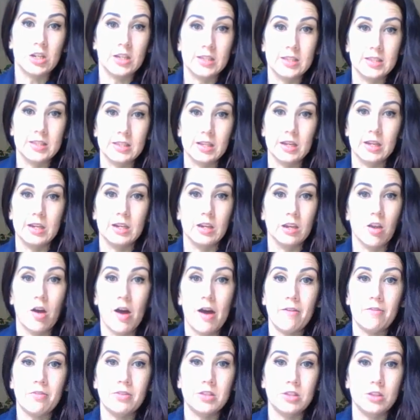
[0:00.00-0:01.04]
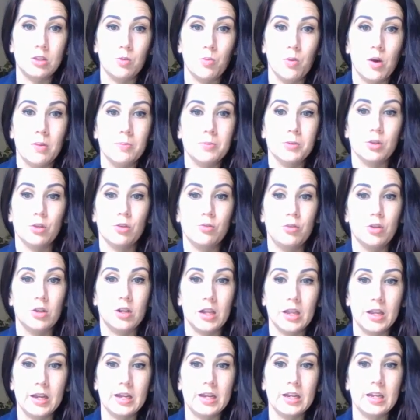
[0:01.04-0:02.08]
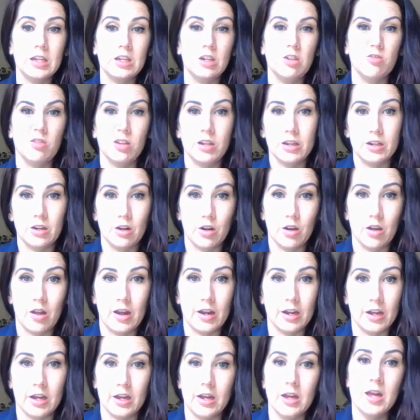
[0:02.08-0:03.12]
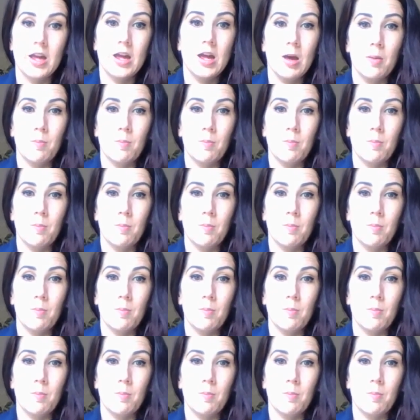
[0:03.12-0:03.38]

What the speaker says: It livens you up, so if you're cleaning and you really don't like it,